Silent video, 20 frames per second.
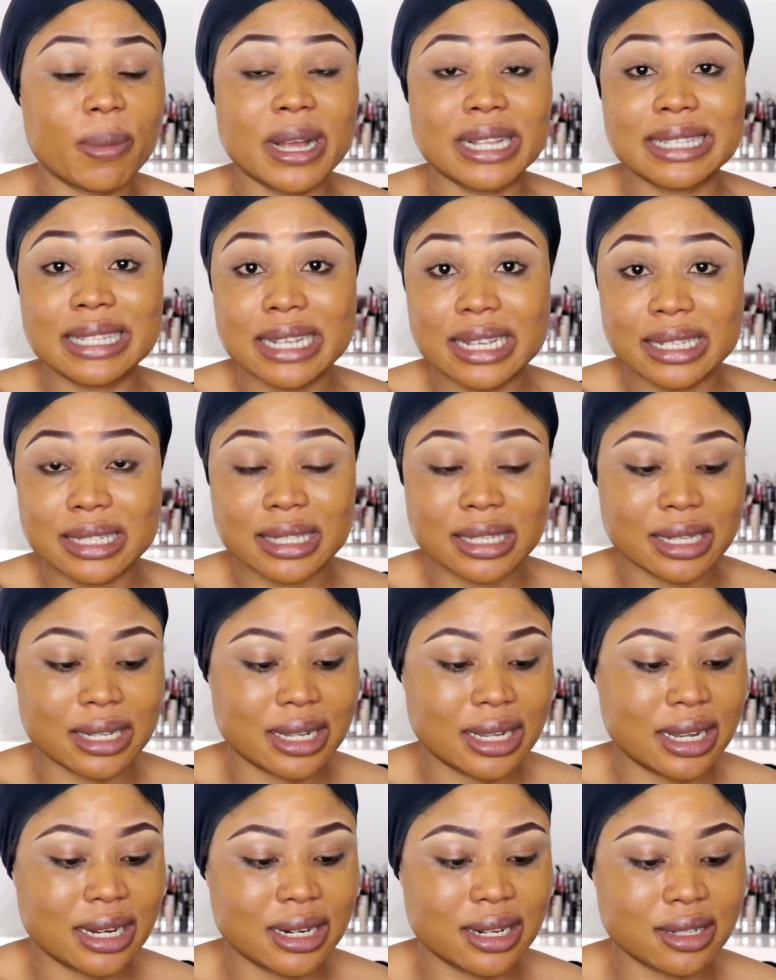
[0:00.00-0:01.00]
artist
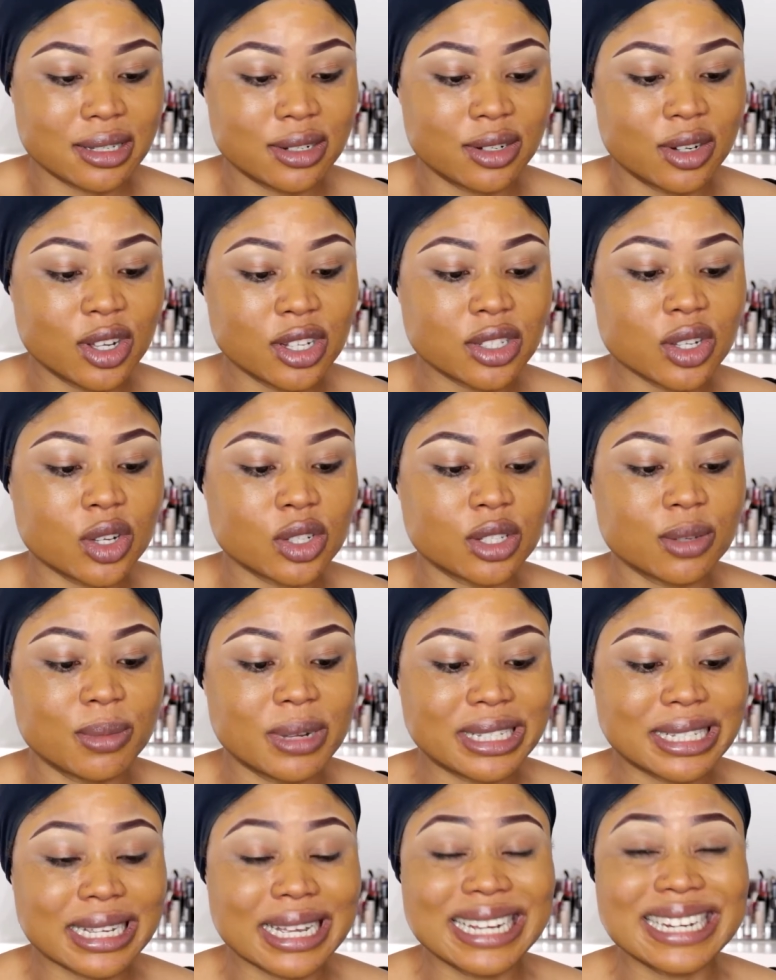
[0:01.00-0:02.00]
does not
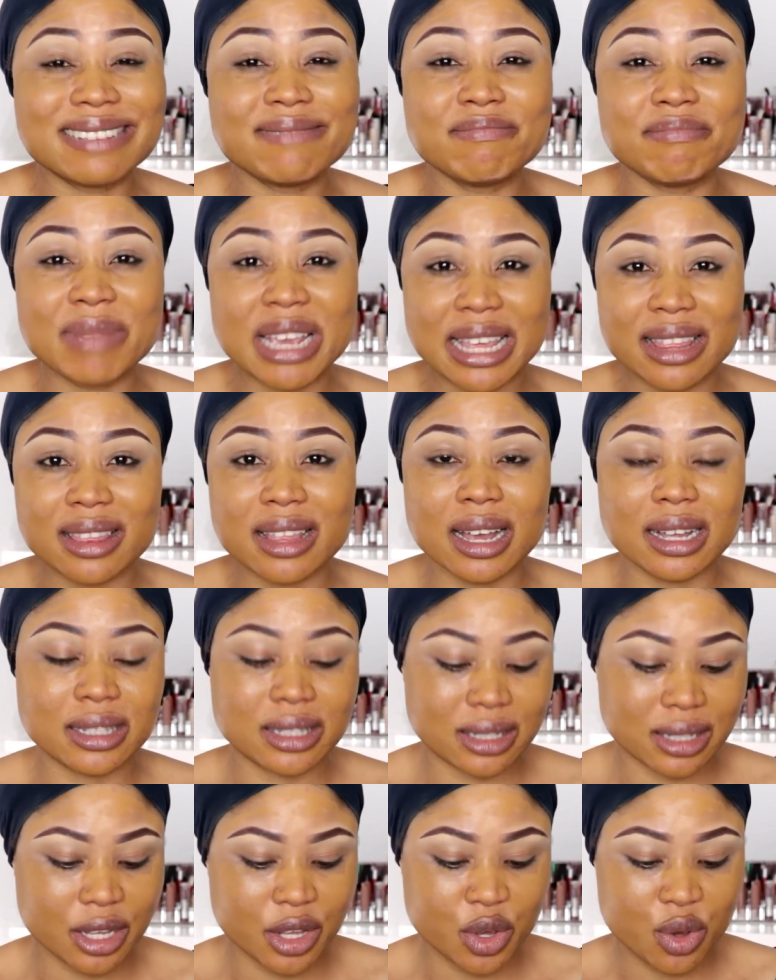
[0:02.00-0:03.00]
automatically mean
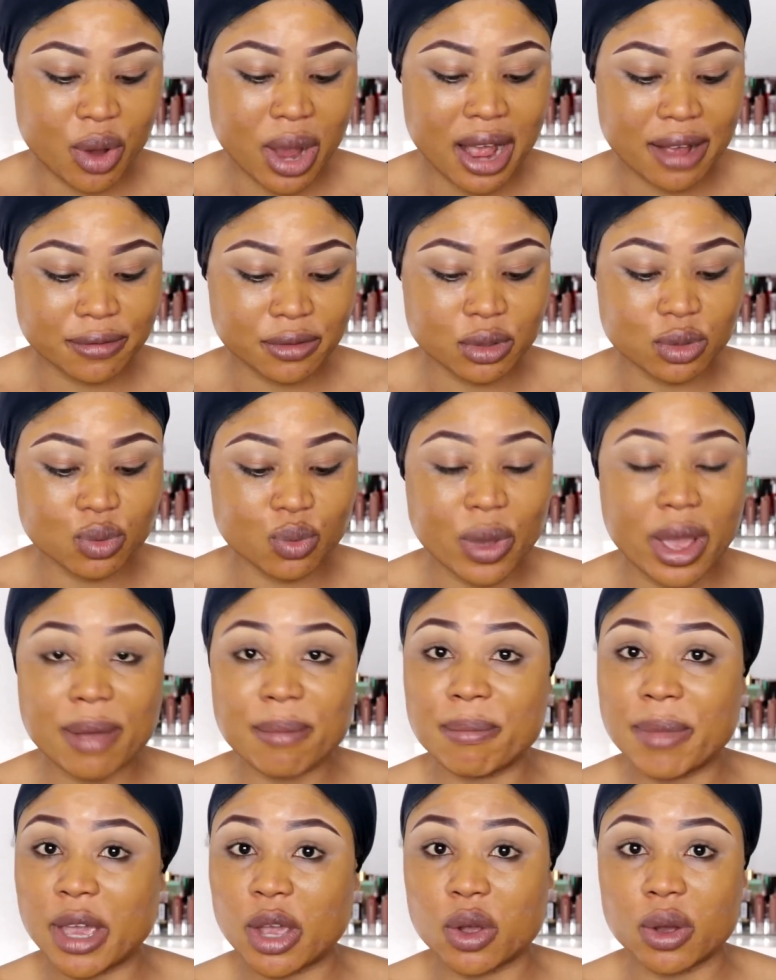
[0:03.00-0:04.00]
that you have to
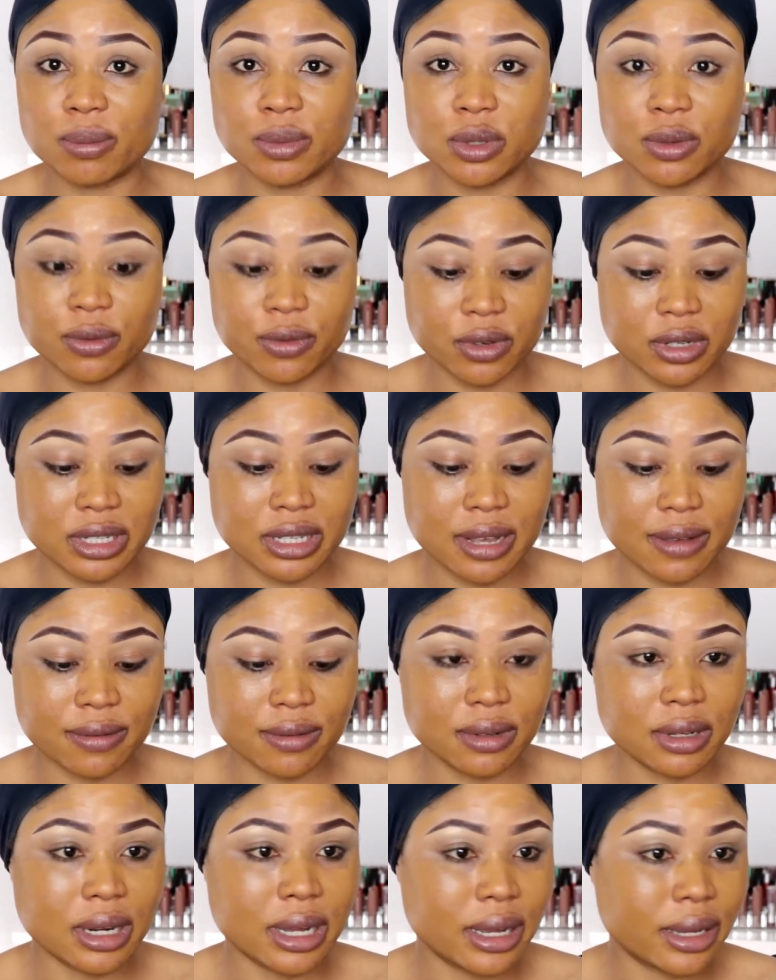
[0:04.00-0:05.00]
wear makeup
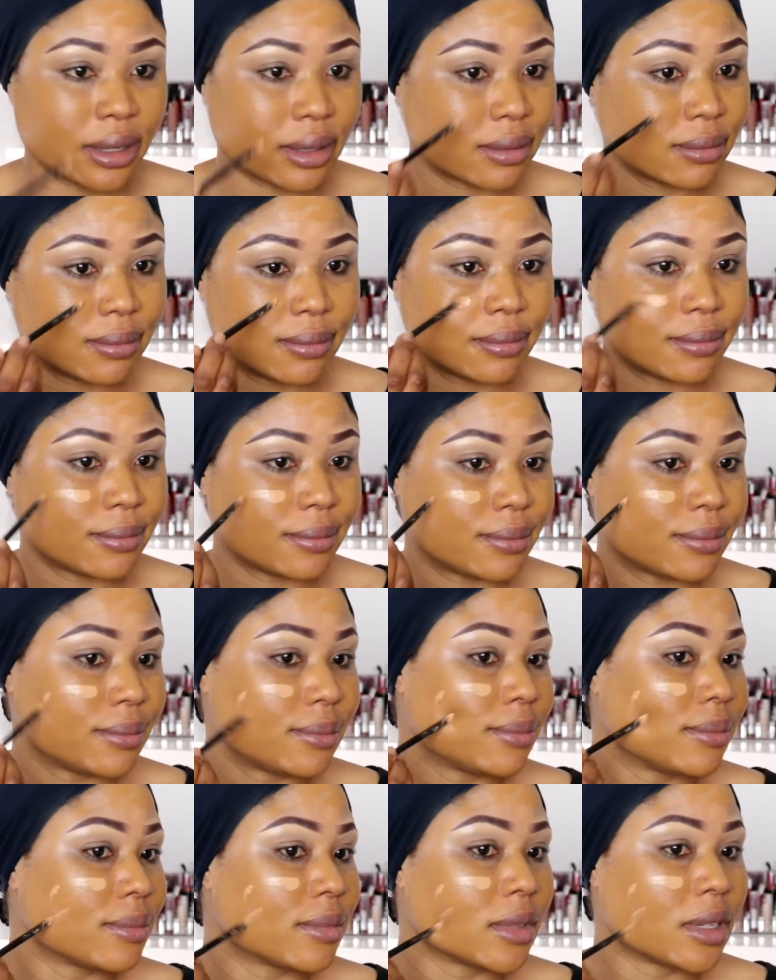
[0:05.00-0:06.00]
24/7. Like,
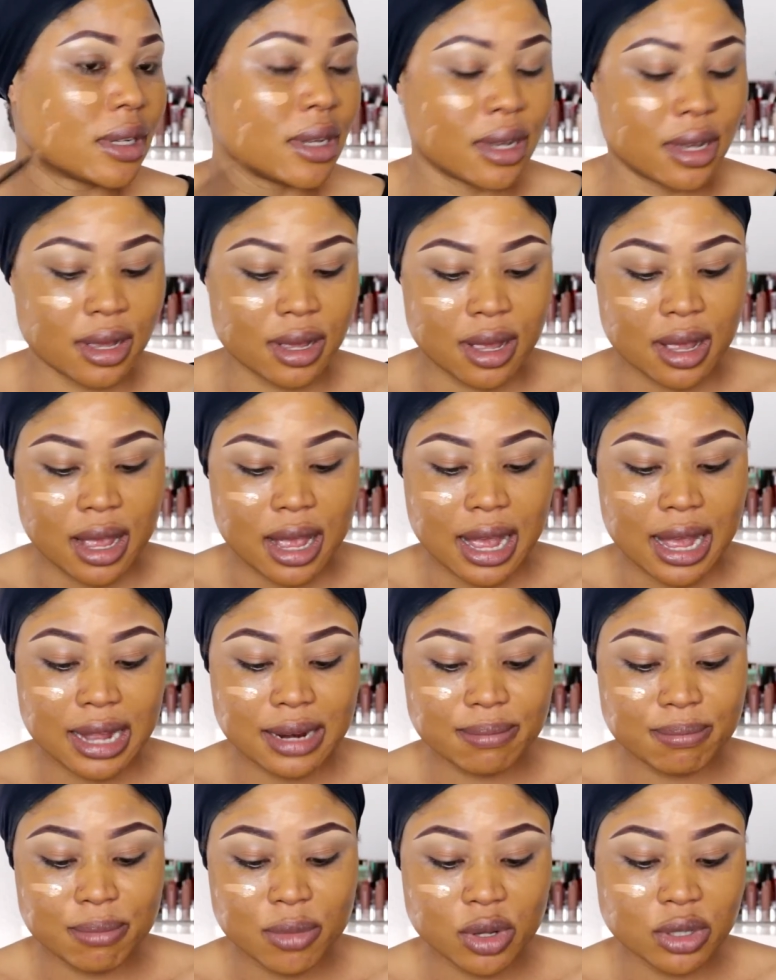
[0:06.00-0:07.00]

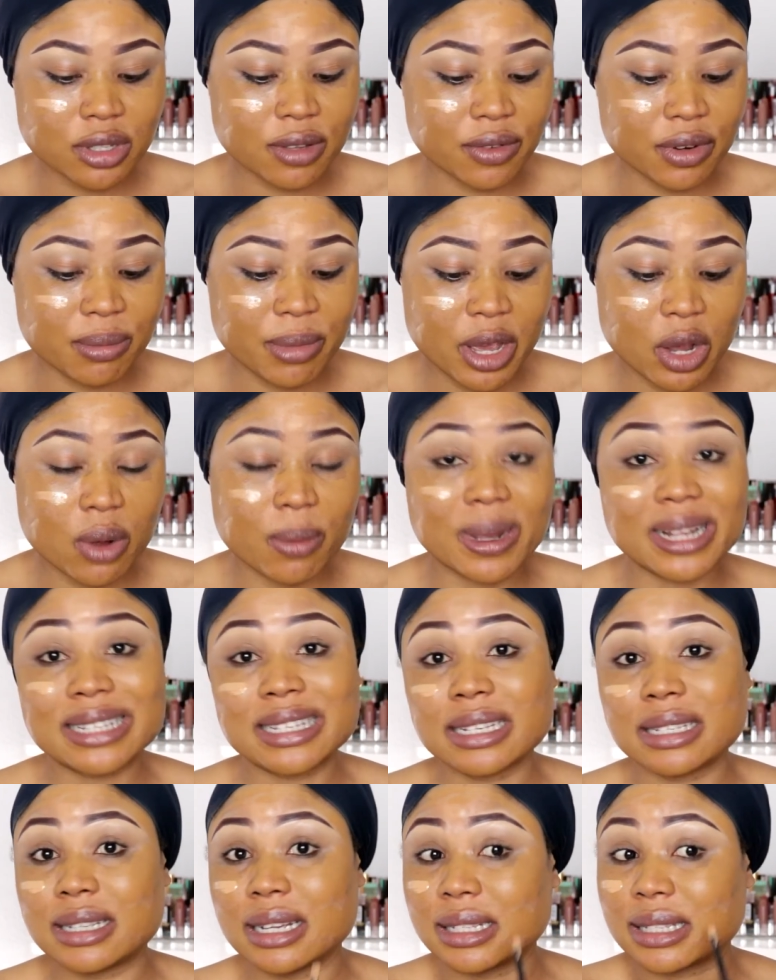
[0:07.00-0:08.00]
and most of the makeup
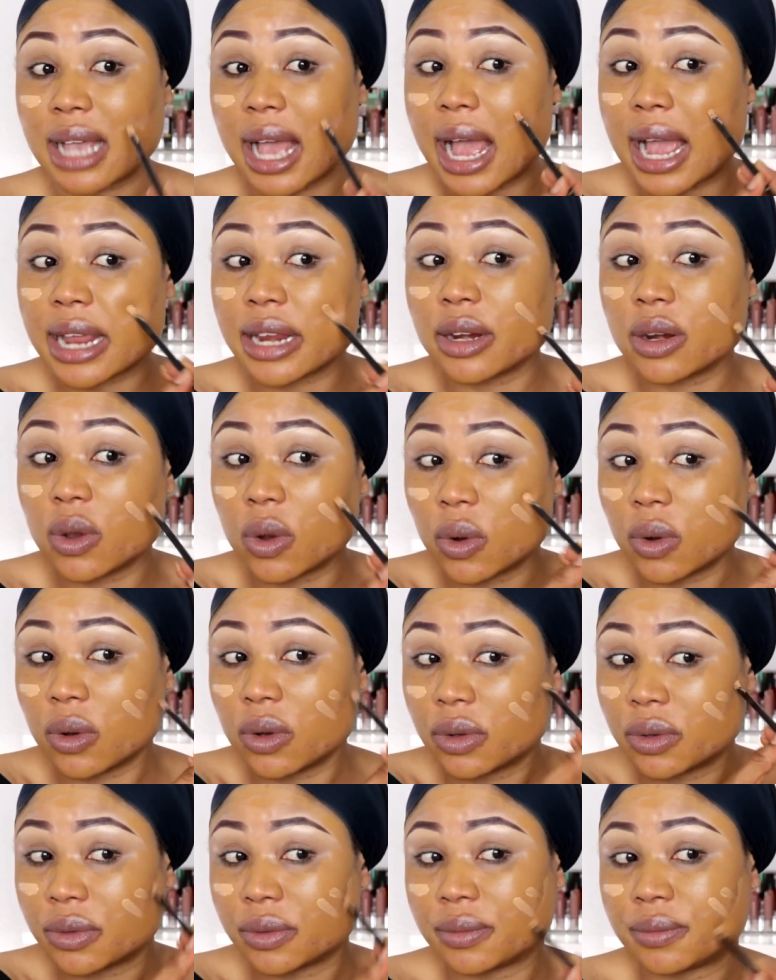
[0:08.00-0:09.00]
artists that I
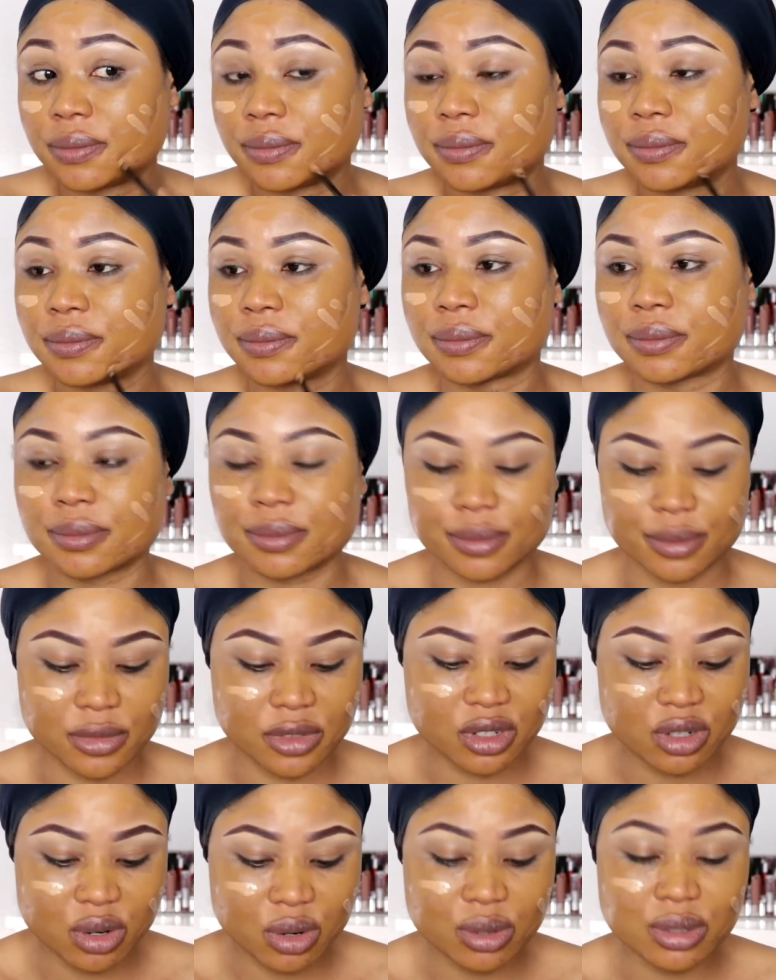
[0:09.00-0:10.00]
know
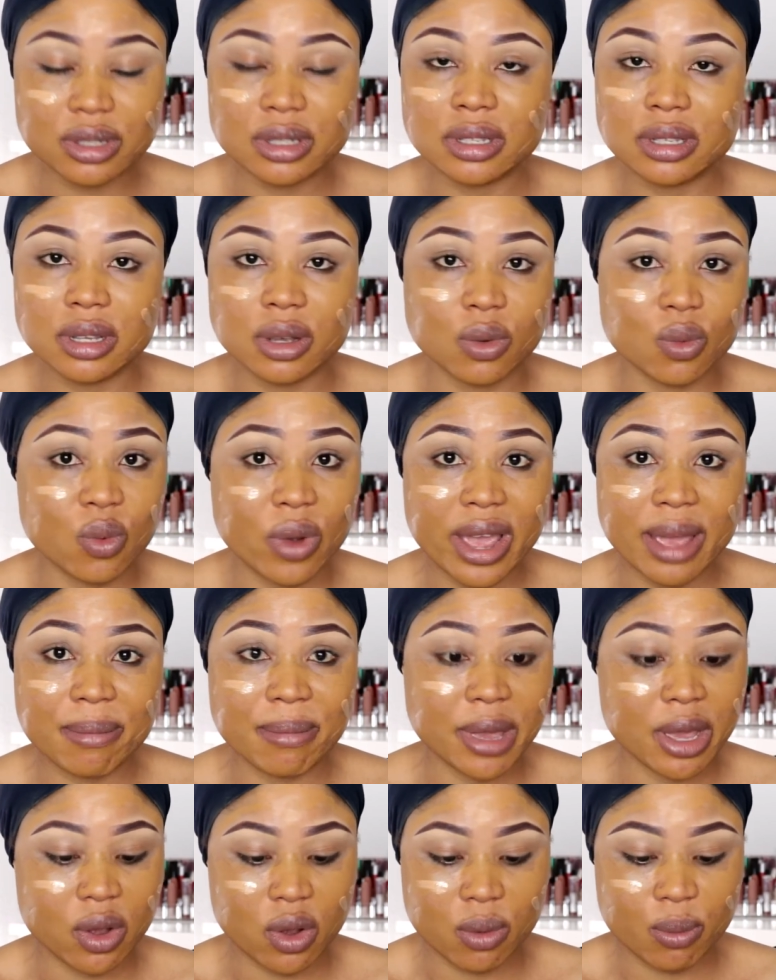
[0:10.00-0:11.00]
don't wear
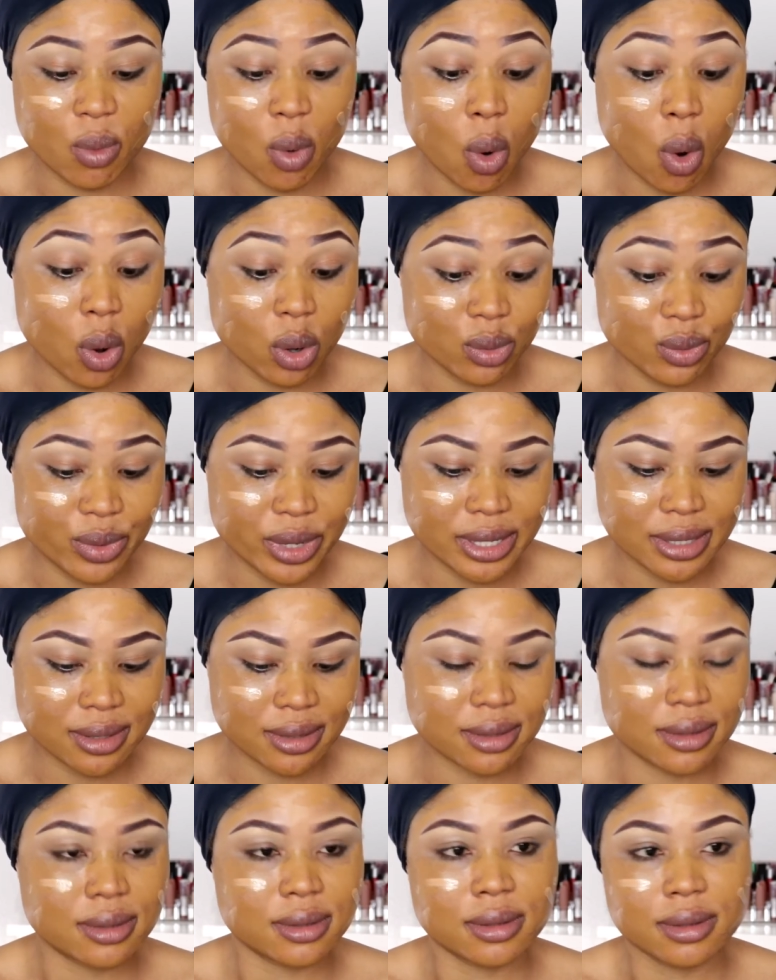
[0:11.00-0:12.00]
makeup always.